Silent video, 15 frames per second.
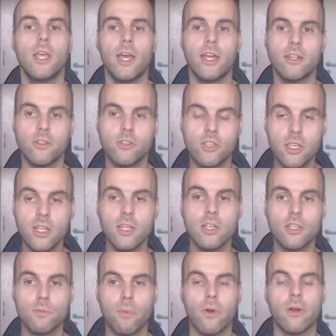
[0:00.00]
And the
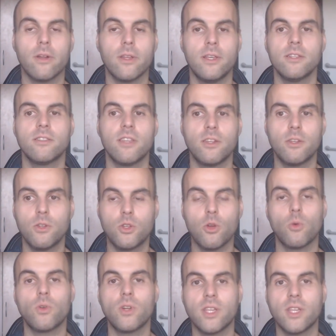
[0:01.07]
tedious part is that you don't